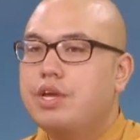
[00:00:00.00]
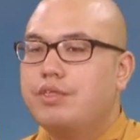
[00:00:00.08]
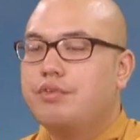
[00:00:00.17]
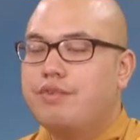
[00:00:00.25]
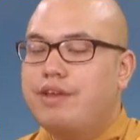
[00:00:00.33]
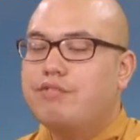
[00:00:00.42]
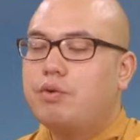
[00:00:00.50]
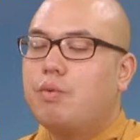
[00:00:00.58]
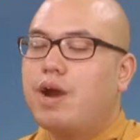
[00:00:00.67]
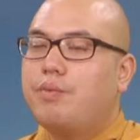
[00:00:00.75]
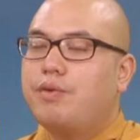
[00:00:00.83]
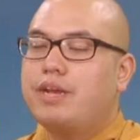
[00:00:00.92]
the reason
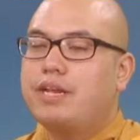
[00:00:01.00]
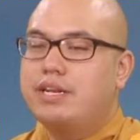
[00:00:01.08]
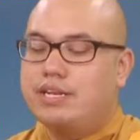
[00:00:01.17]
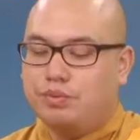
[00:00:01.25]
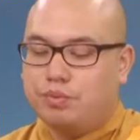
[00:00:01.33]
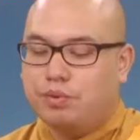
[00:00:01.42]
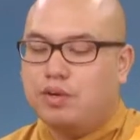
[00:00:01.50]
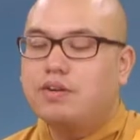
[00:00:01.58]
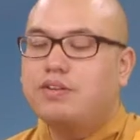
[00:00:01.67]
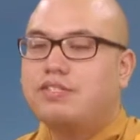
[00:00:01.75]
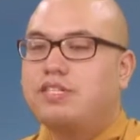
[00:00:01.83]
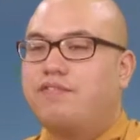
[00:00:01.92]
why we're in this world
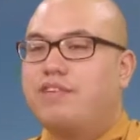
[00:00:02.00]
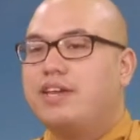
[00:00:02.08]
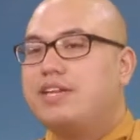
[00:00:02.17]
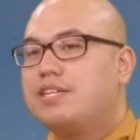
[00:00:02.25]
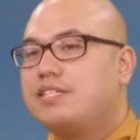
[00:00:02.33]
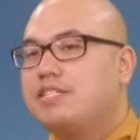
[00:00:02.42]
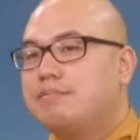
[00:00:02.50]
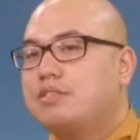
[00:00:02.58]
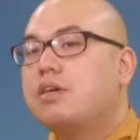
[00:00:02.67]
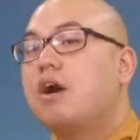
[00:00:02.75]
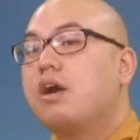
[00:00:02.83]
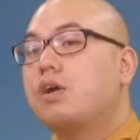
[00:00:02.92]
of suffering, in this
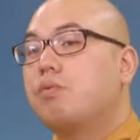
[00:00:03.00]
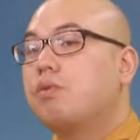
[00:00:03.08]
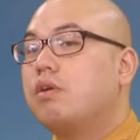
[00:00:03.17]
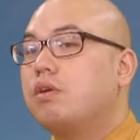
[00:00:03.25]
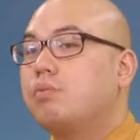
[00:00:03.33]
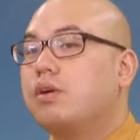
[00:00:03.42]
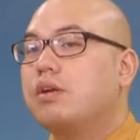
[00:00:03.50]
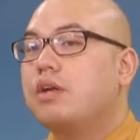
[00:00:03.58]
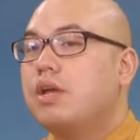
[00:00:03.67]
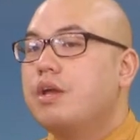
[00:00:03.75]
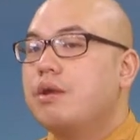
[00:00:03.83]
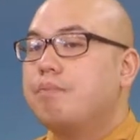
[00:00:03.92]
samsaric world where
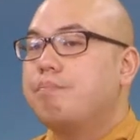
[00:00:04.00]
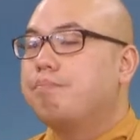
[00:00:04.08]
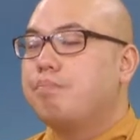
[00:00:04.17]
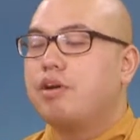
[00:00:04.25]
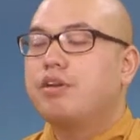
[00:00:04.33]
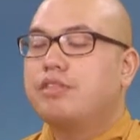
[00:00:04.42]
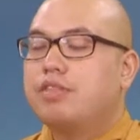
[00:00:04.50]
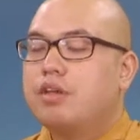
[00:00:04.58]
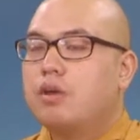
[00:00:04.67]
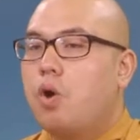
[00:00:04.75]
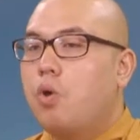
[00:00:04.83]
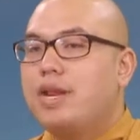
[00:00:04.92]
birth,
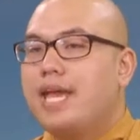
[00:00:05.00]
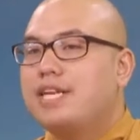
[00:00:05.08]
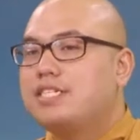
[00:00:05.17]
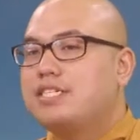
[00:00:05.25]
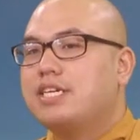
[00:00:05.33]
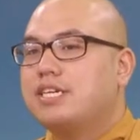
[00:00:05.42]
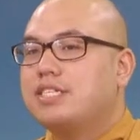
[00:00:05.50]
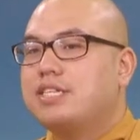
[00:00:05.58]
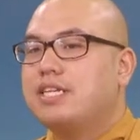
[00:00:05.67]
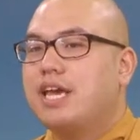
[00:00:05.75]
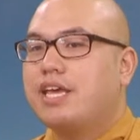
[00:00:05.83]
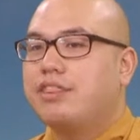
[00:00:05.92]
old age, sickness,
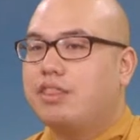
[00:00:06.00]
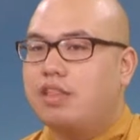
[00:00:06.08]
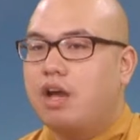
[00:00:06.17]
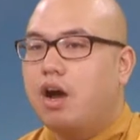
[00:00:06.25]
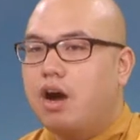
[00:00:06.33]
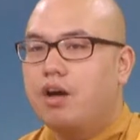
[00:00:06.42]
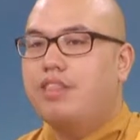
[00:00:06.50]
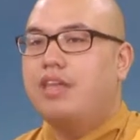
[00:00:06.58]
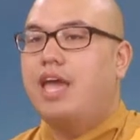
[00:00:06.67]
and death, and all the